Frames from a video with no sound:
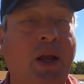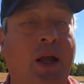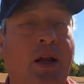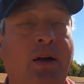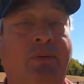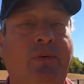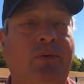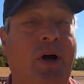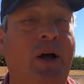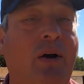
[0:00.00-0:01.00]
And if you've
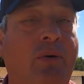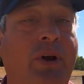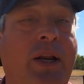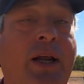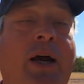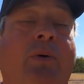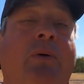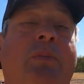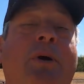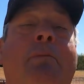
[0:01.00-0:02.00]
not already, I
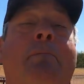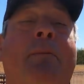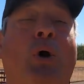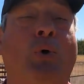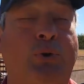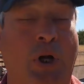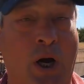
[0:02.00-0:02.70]
would be most